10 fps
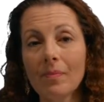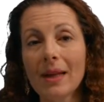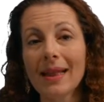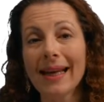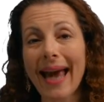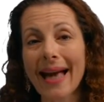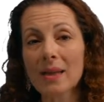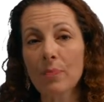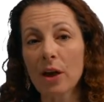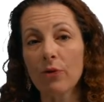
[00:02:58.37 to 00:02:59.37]
The
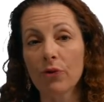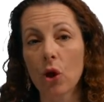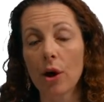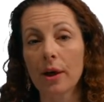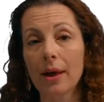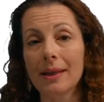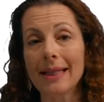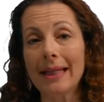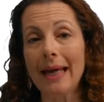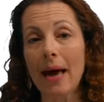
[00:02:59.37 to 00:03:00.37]
GasBuddy Florida
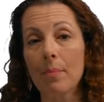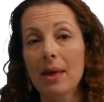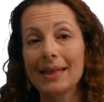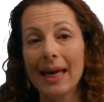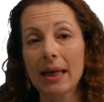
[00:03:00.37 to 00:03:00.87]
DEM Data